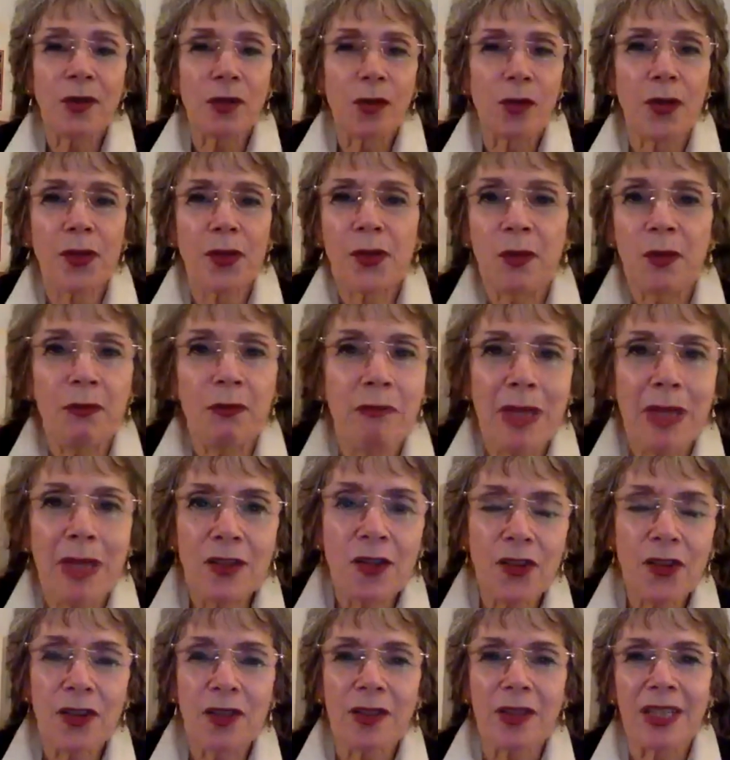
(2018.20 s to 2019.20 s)
want to also
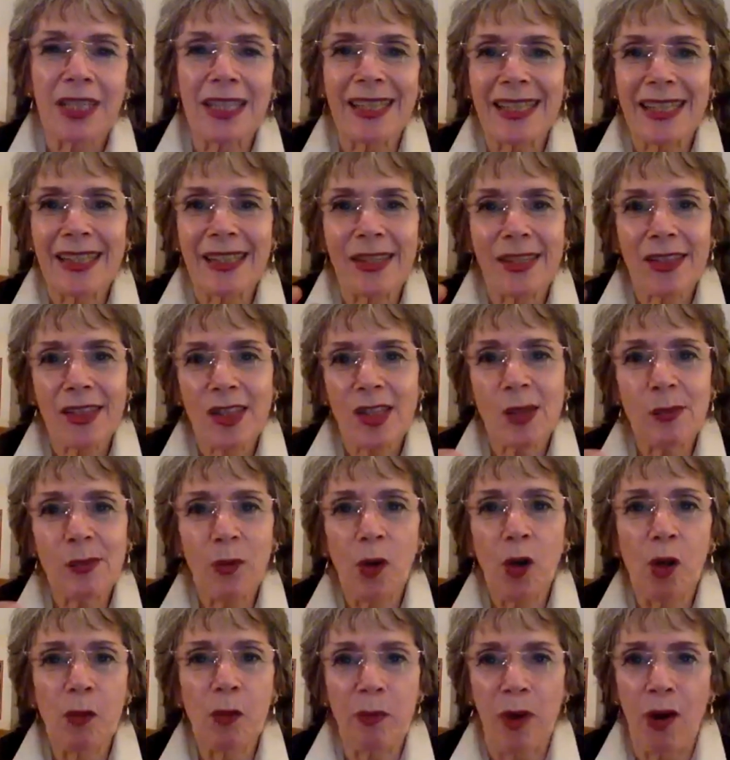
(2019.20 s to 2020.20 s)
mention, because it's a
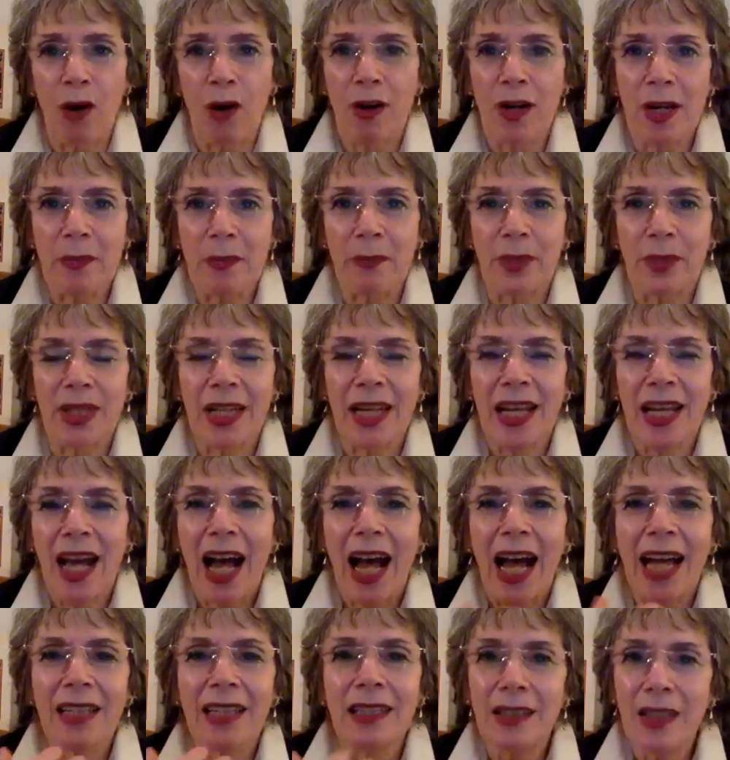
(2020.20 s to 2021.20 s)
small part, but
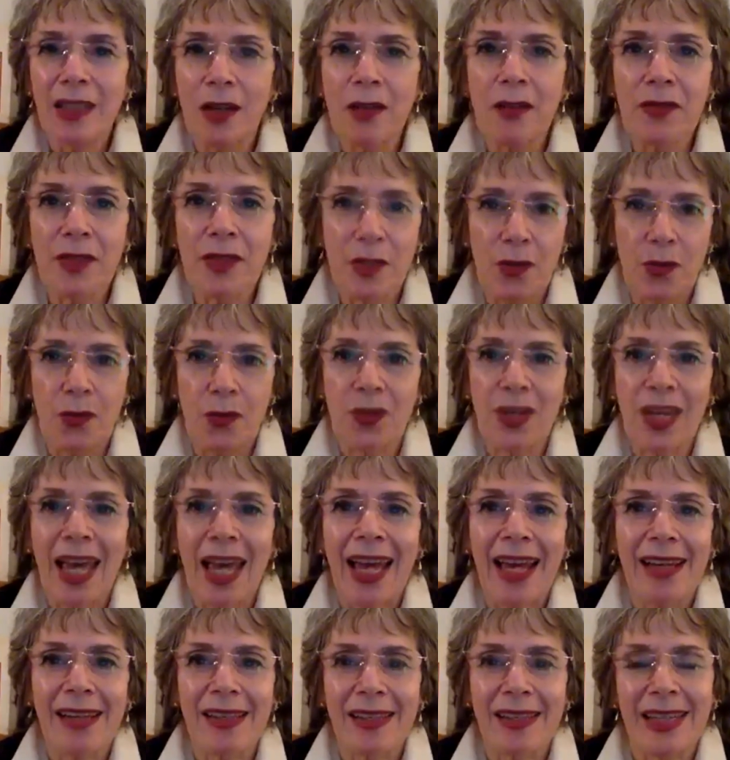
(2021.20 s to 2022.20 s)
I love that you
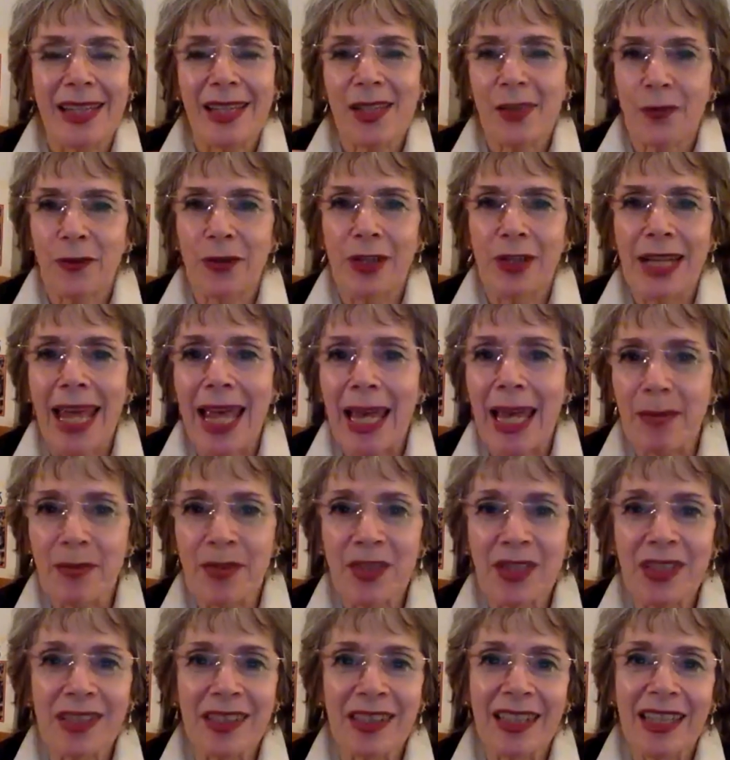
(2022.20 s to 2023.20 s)
cast as Fred
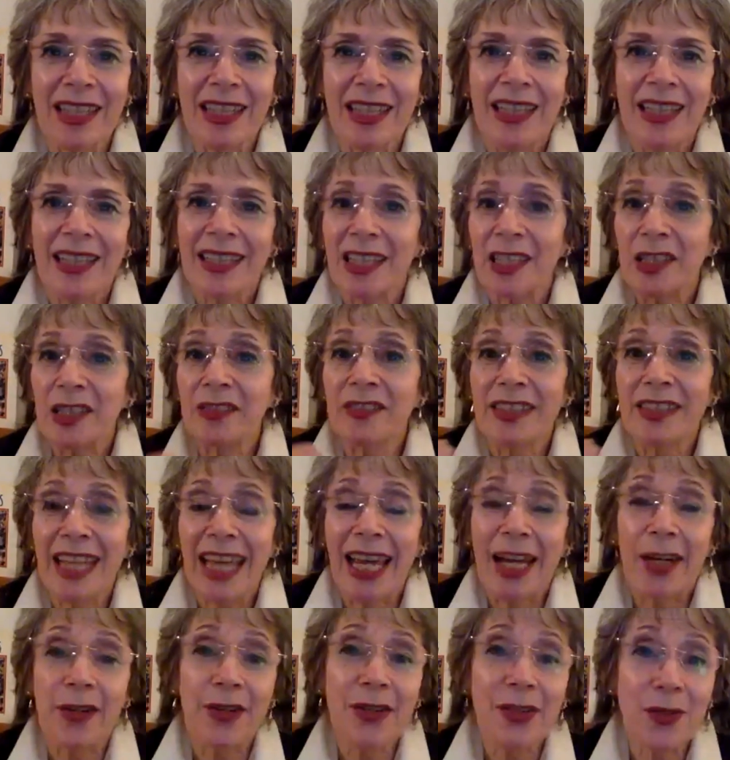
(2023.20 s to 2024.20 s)
Hampton Kelvin
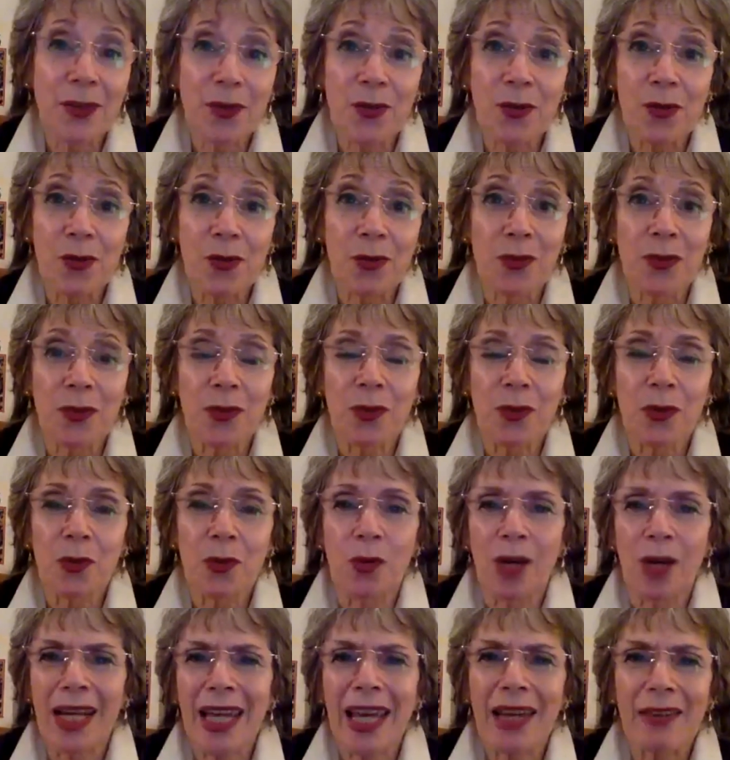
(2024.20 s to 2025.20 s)
Harrison Jr.,
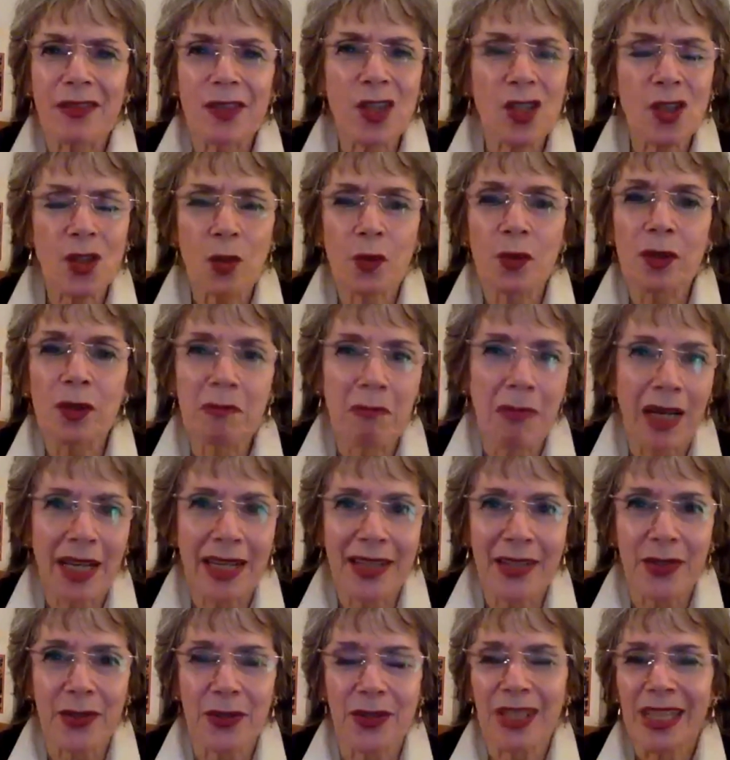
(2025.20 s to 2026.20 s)
who I have so
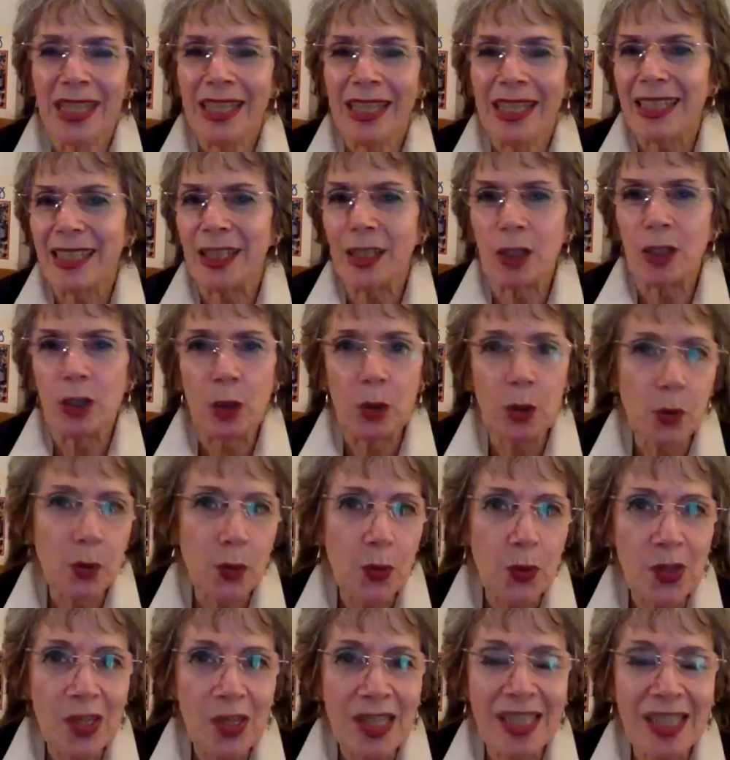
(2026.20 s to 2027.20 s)
admired in
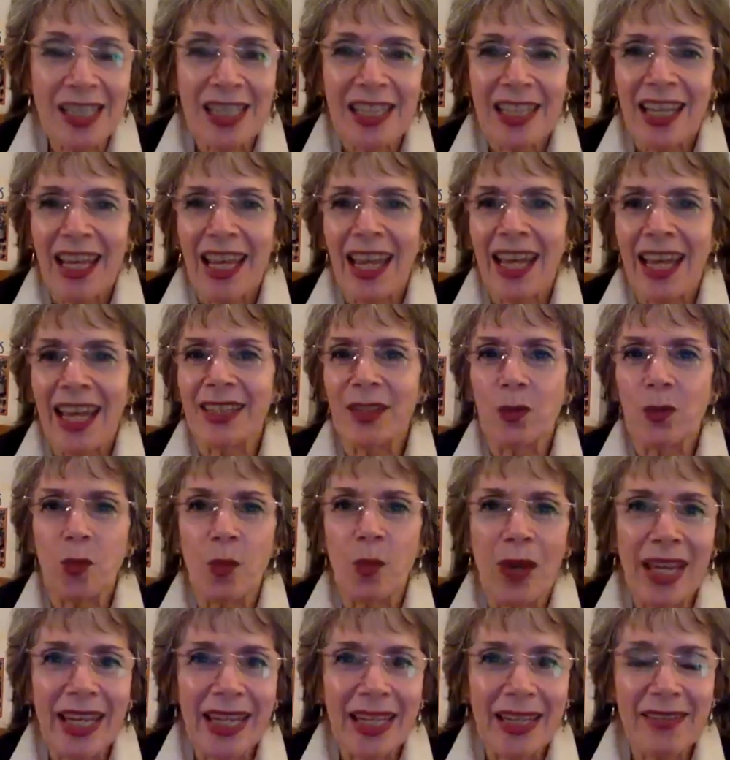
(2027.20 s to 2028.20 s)
Luce and in
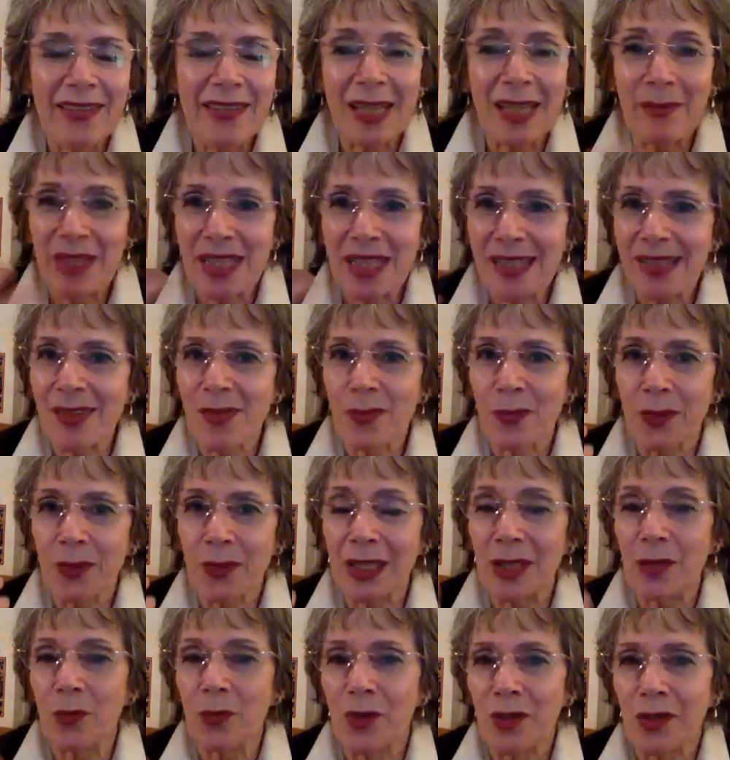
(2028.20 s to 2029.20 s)
Waves. I mean, this is
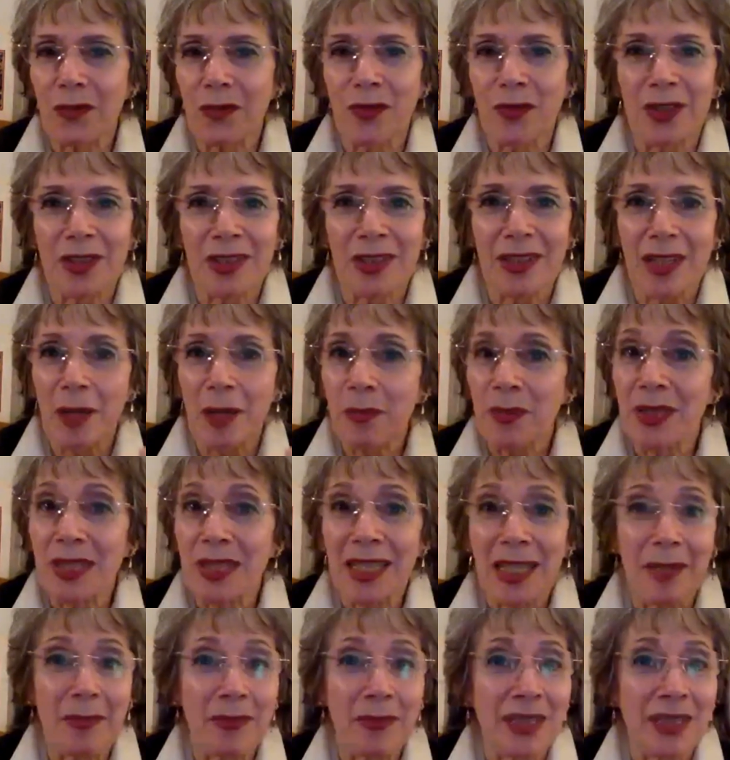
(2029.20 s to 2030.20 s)
really one of the up and
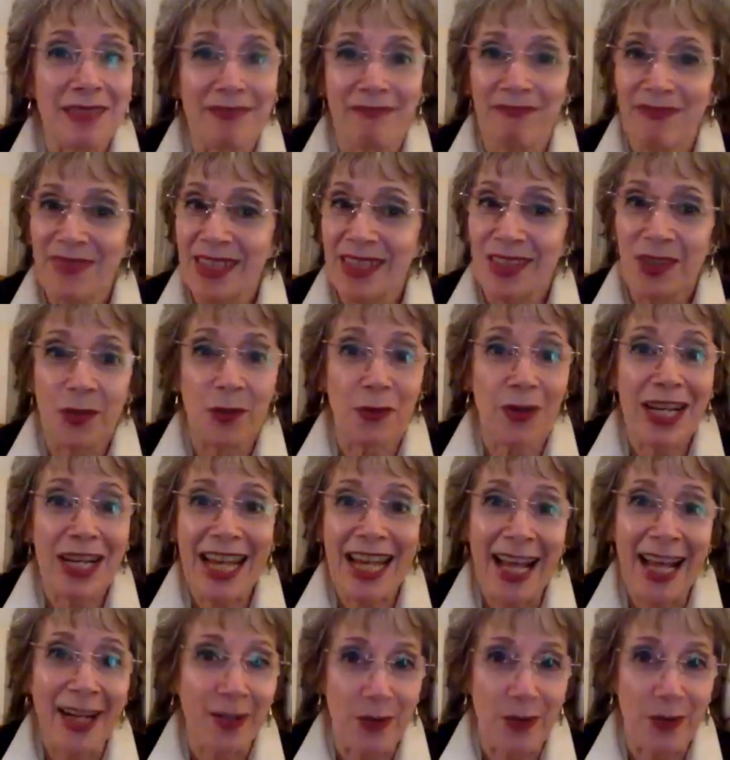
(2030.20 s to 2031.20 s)
coming great
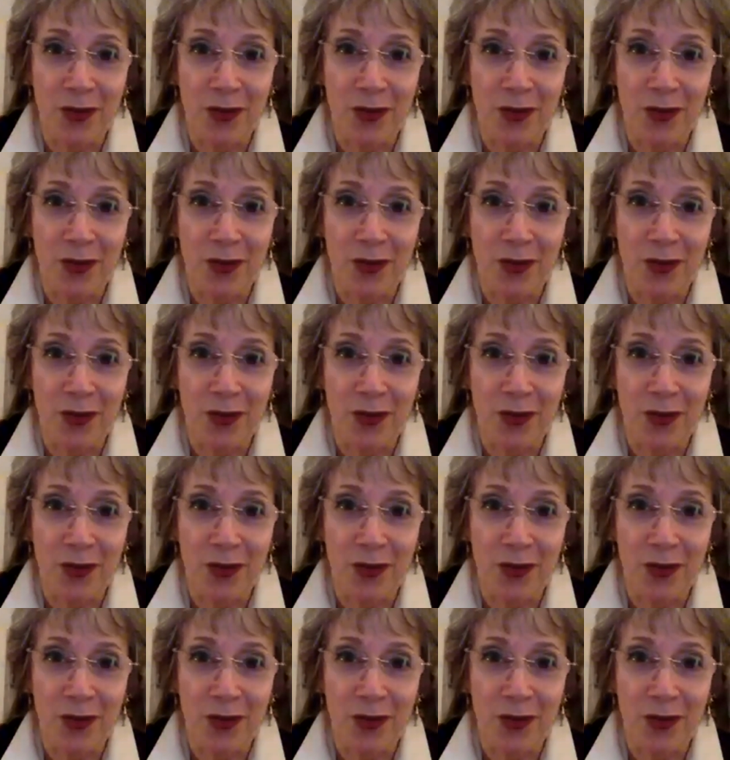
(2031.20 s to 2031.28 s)
actors.